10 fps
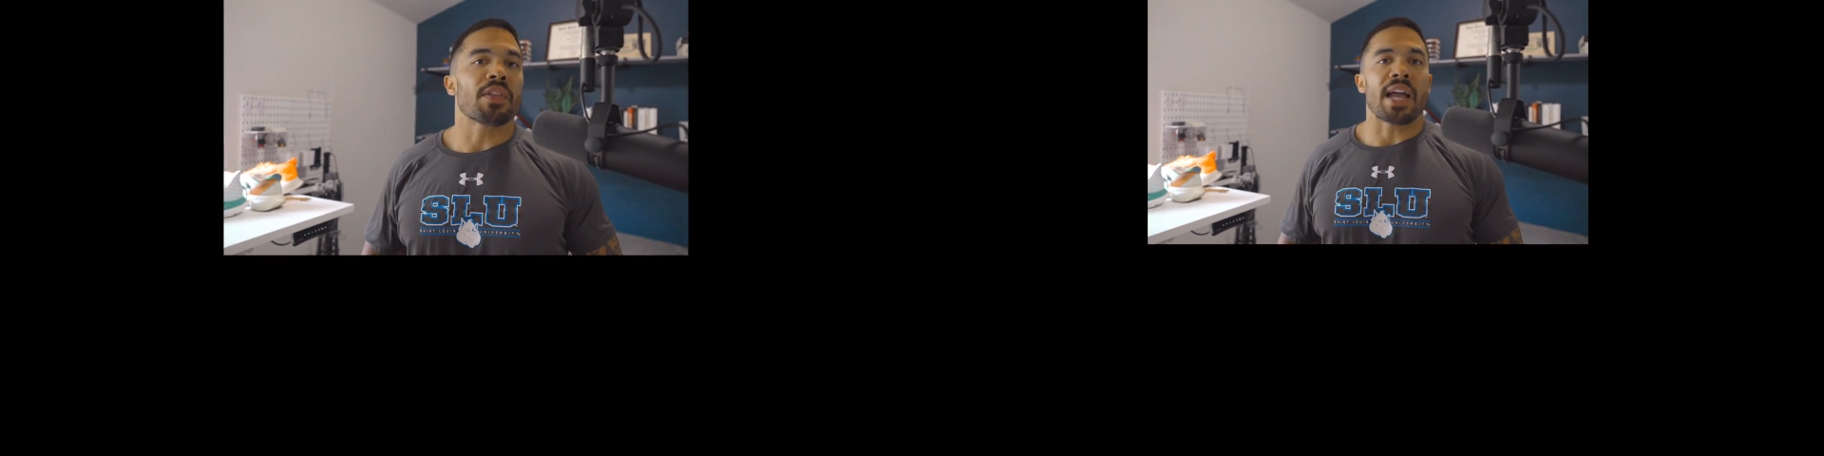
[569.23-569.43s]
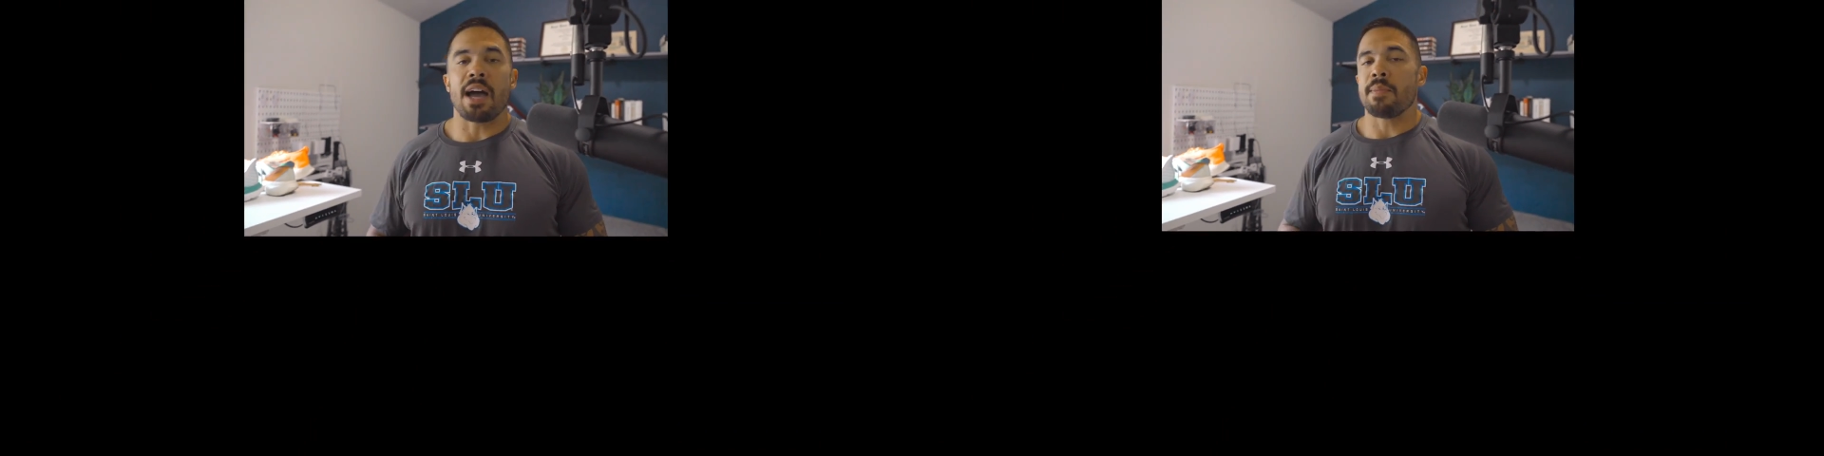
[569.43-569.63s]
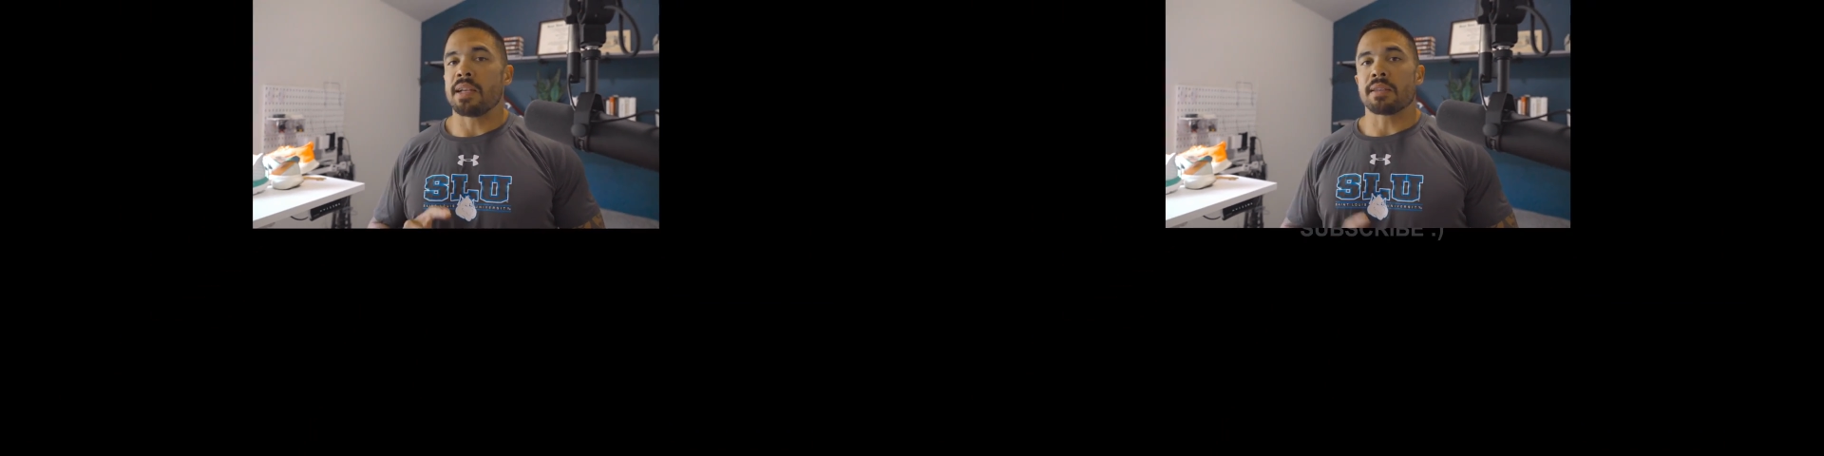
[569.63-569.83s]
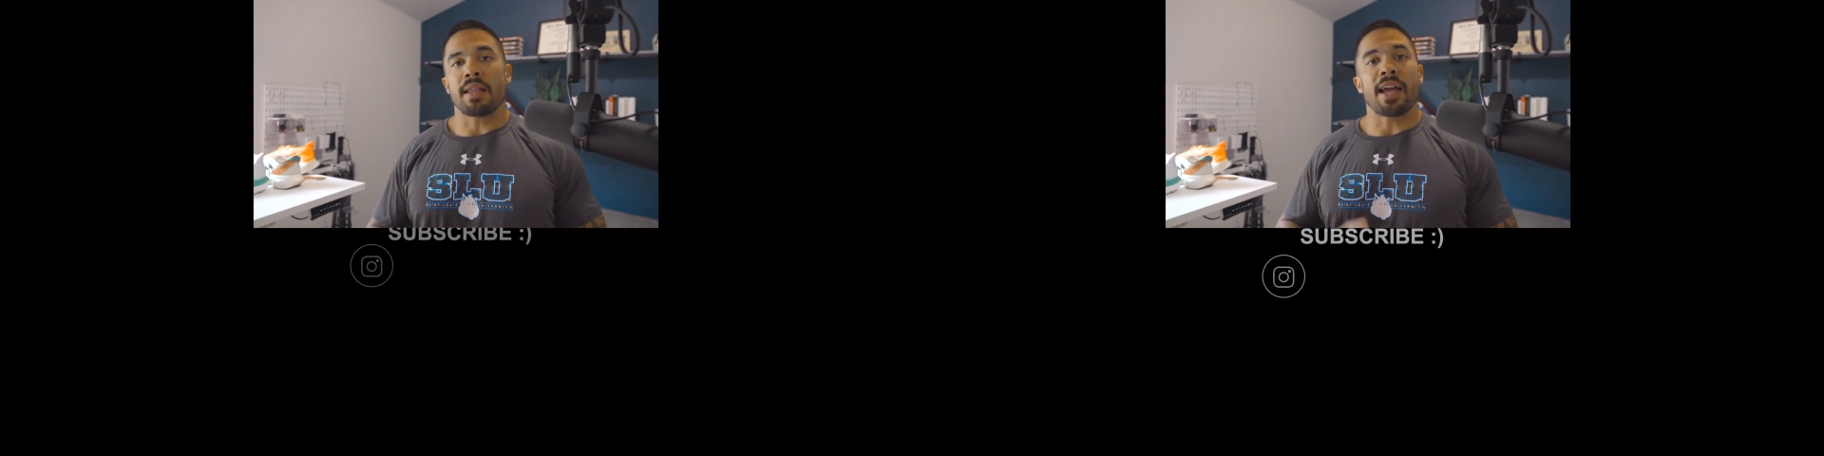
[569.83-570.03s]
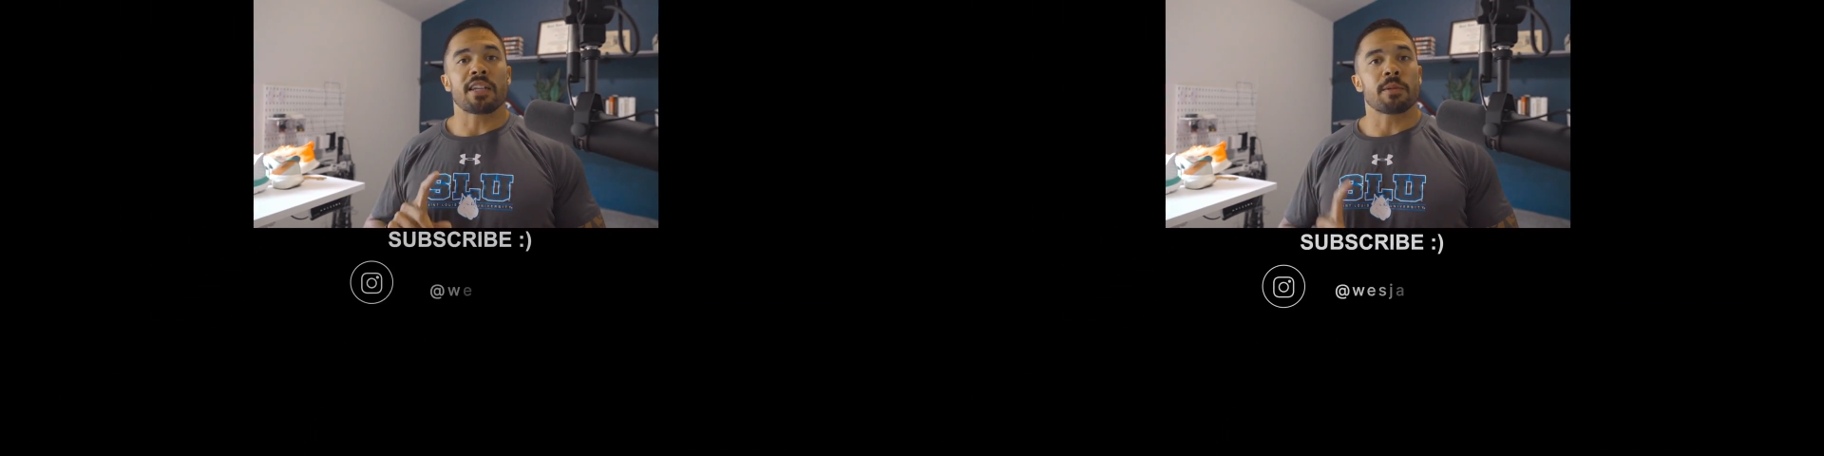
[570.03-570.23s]
comments,
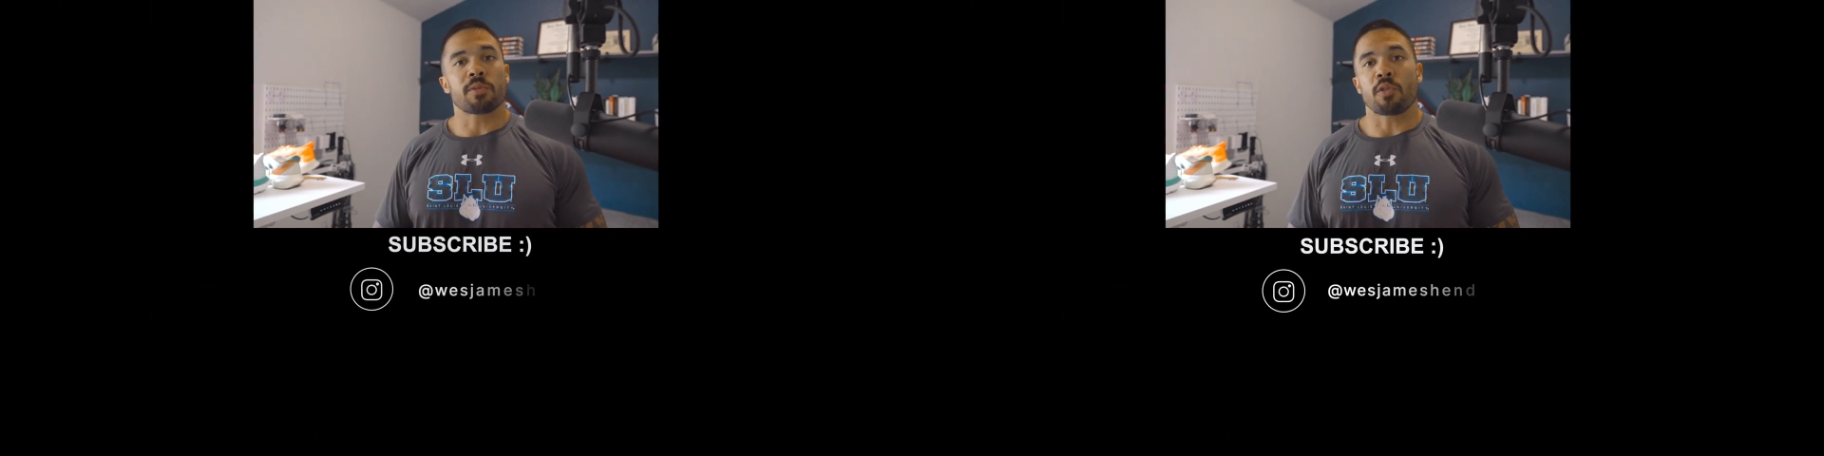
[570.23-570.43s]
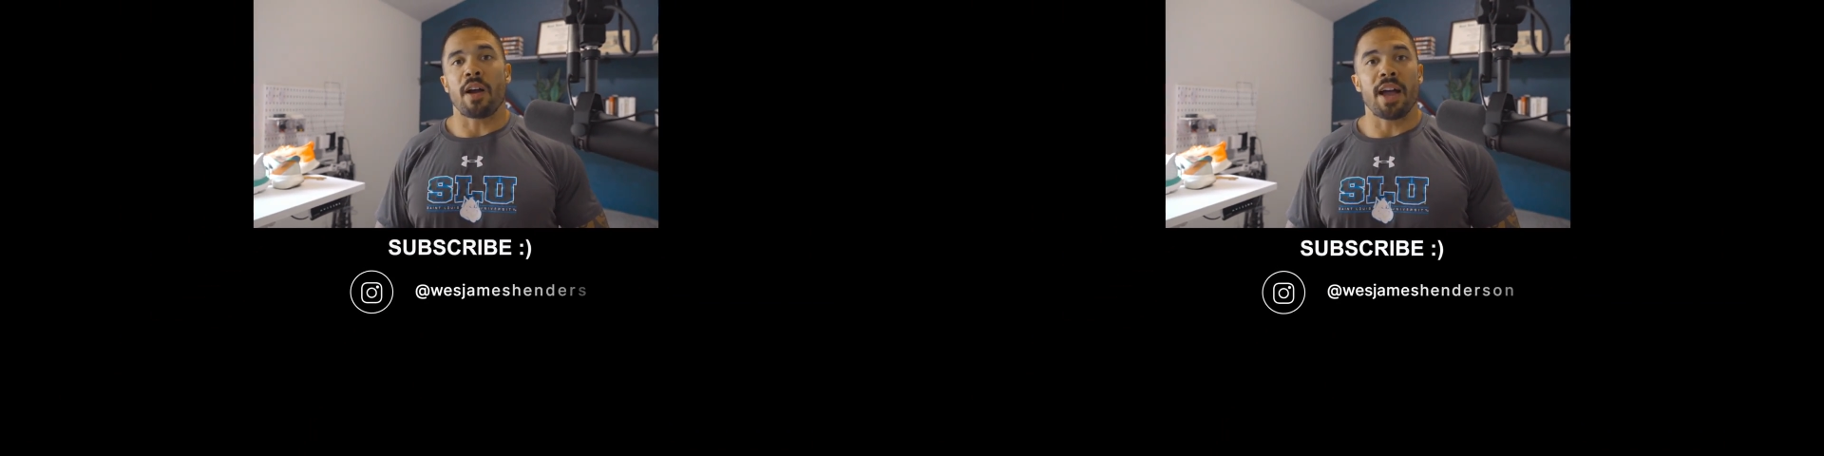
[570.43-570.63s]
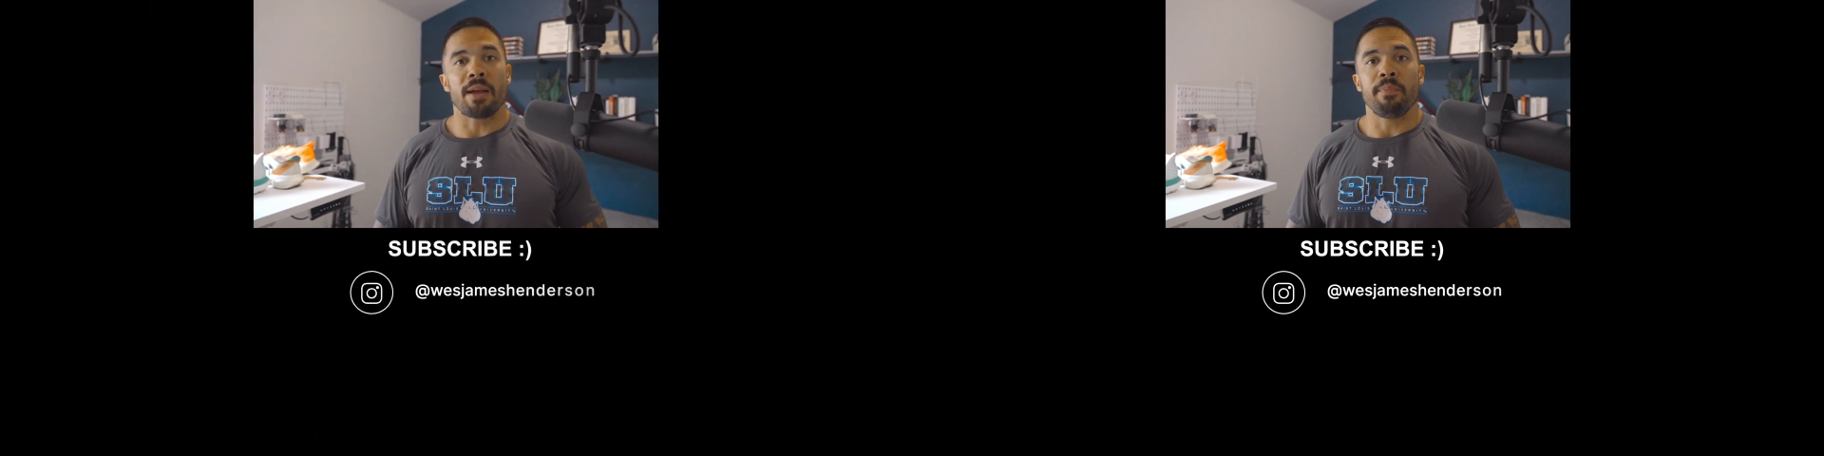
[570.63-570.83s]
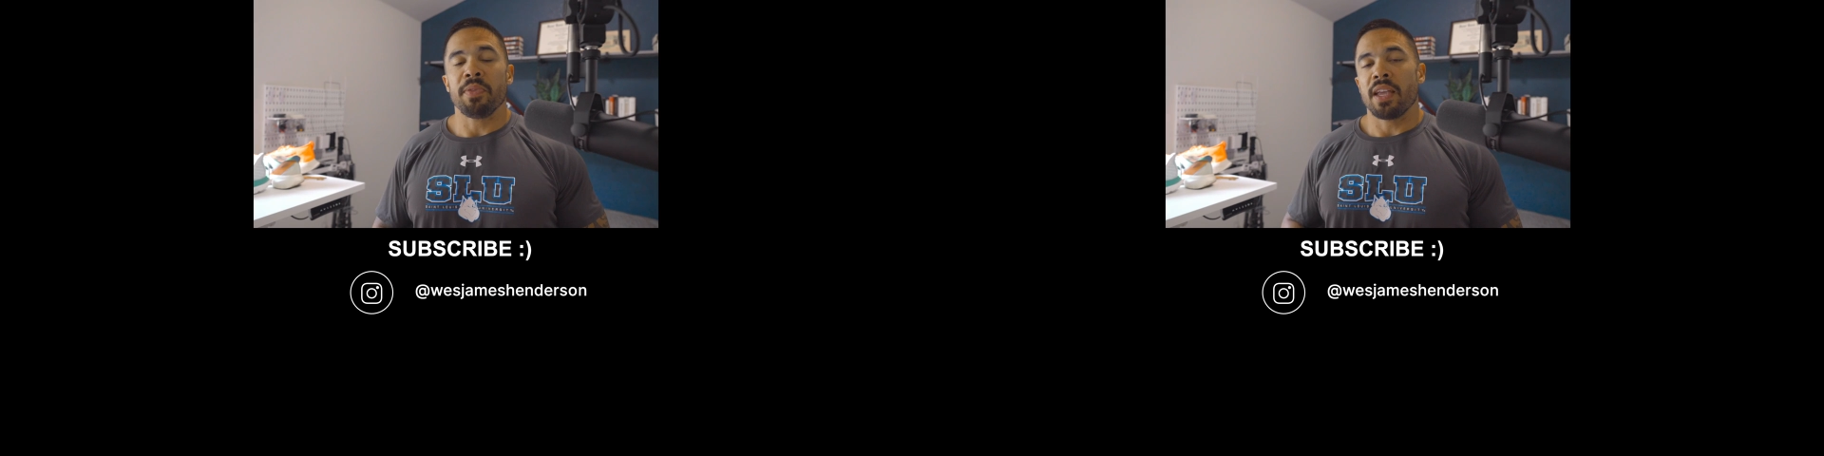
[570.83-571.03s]
like, subscribe,